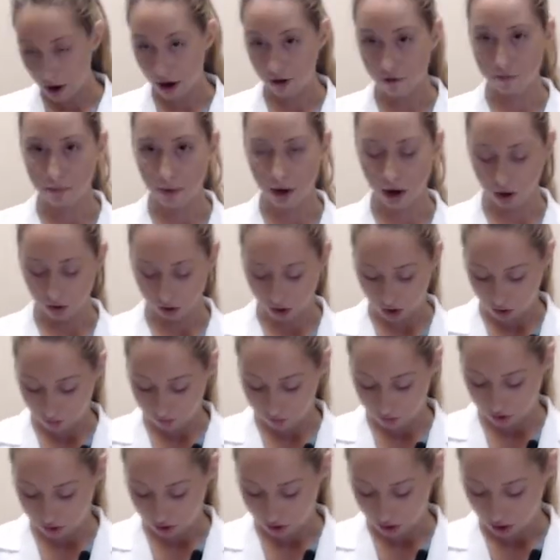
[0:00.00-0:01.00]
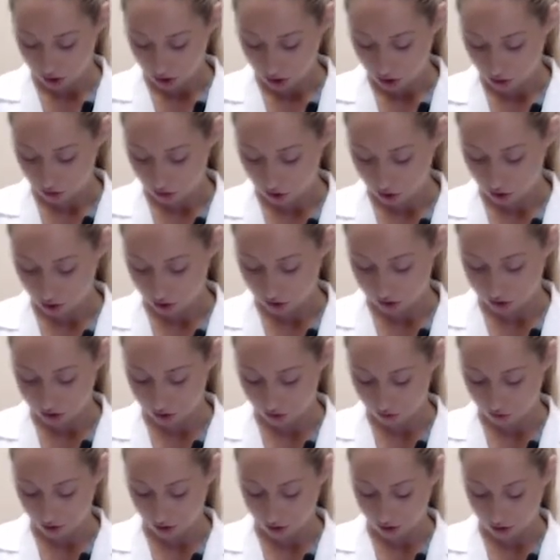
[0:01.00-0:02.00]
have belt loops, you can
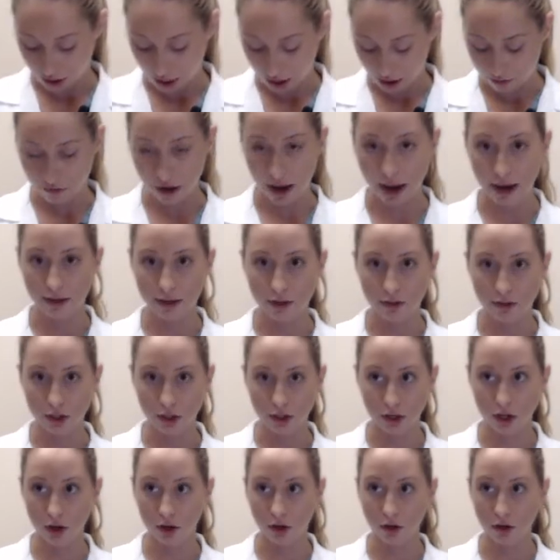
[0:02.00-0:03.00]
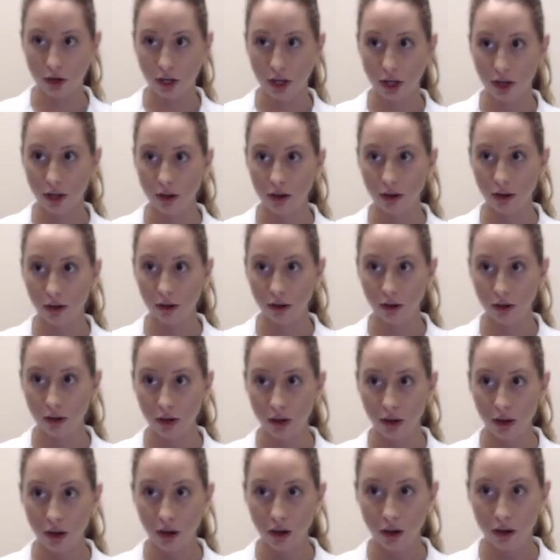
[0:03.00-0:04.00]
also have added security
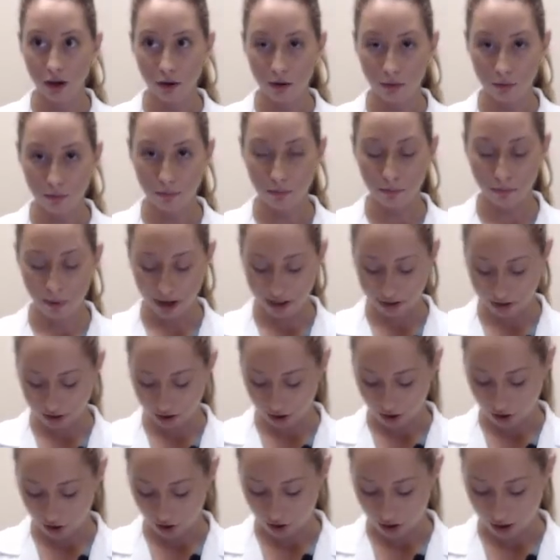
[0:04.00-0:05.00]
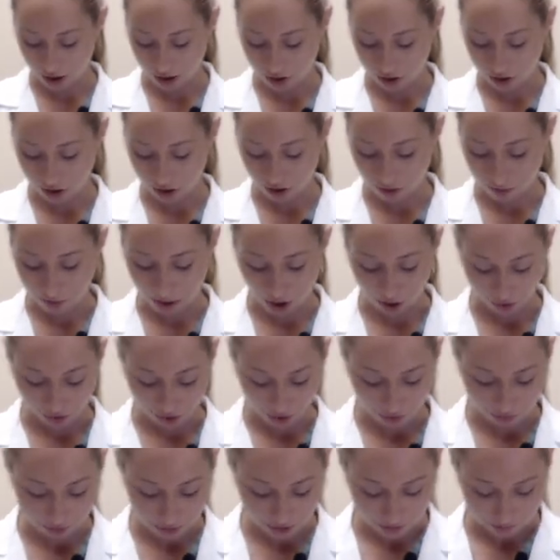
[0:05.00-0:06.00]
by securing it to your belt
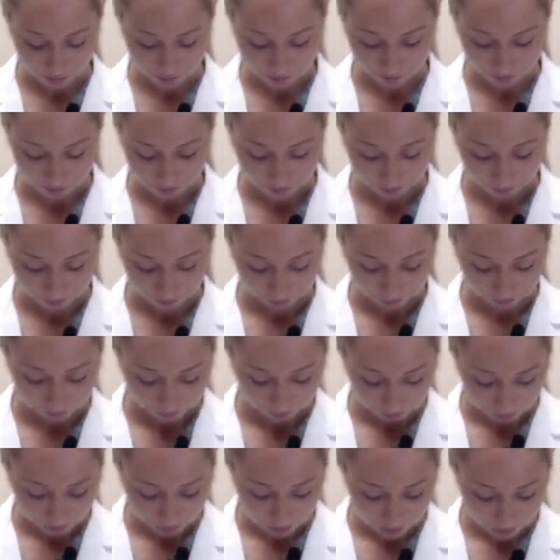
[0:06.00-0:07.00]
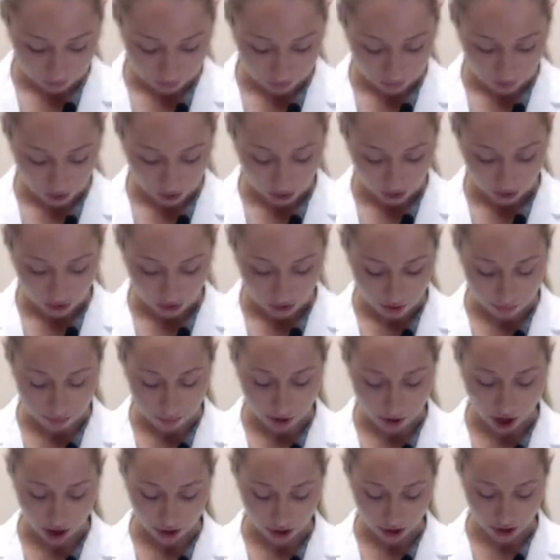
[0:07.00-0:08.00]
loops. The
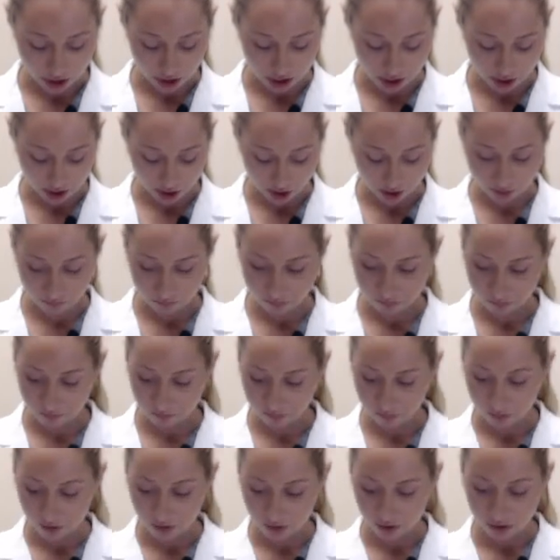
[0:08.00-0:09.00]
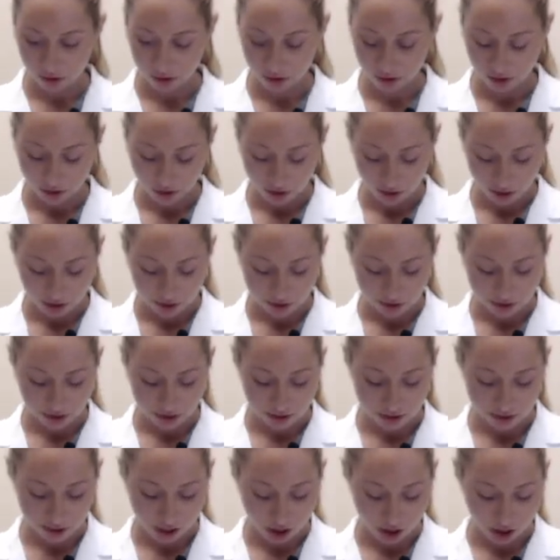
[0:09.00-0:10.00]
pocket here is
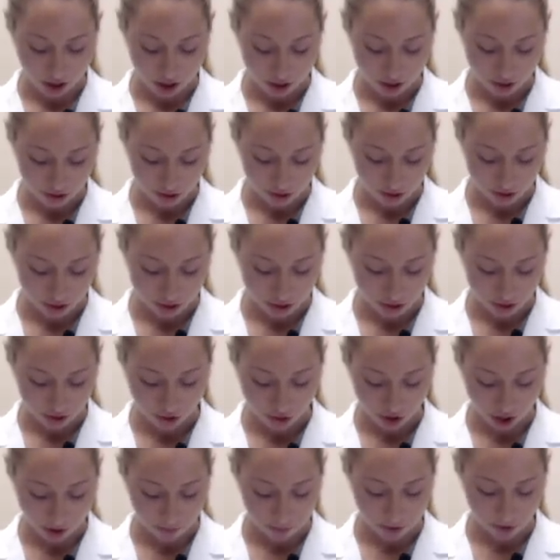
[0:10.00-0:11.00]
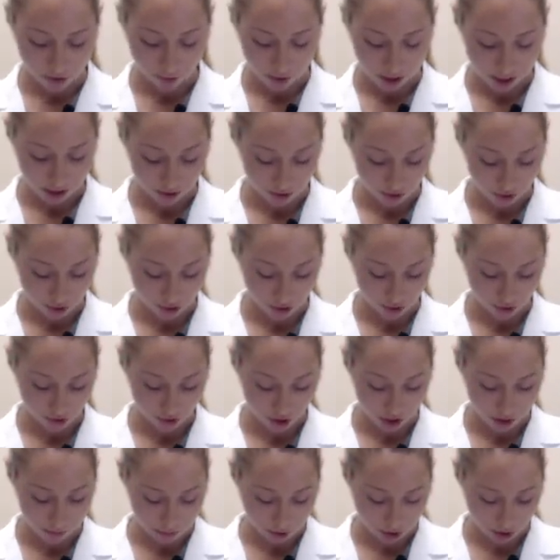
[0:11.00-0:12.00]
designed to drop your
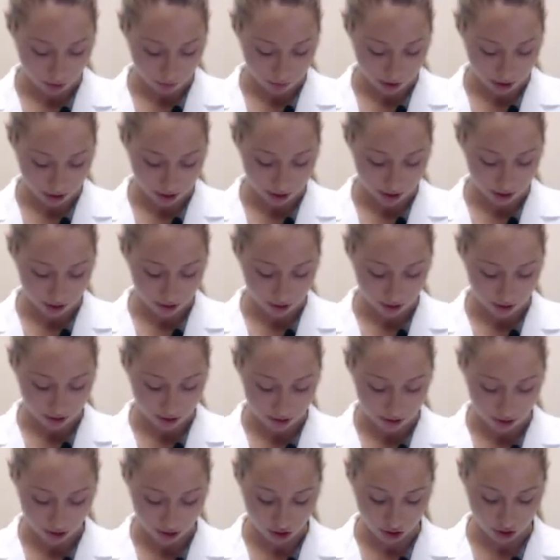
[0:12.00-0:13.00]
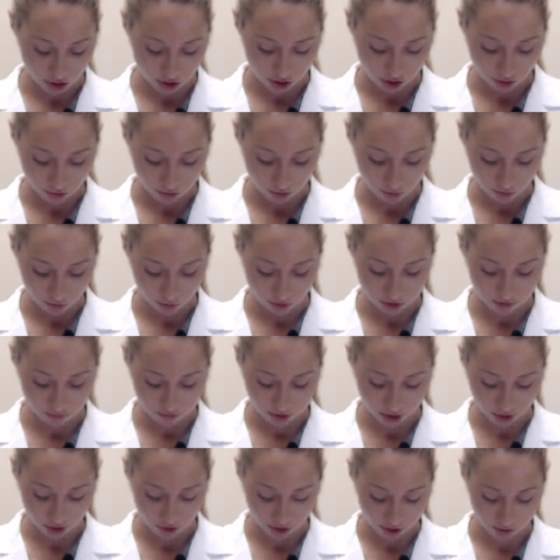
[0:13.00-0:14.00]
drain bulb in and secure with the
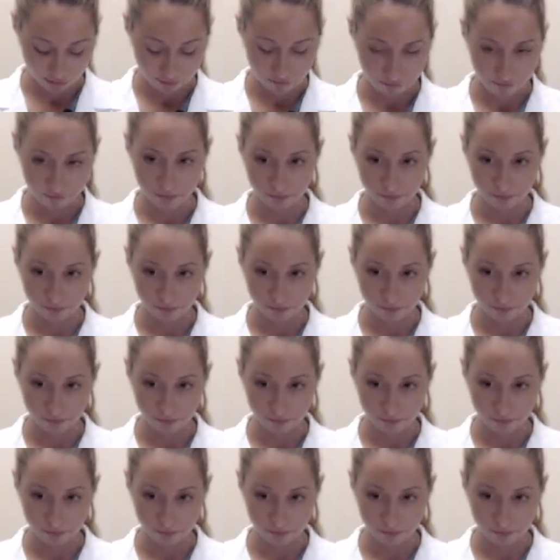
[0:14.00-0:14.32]
Velcro.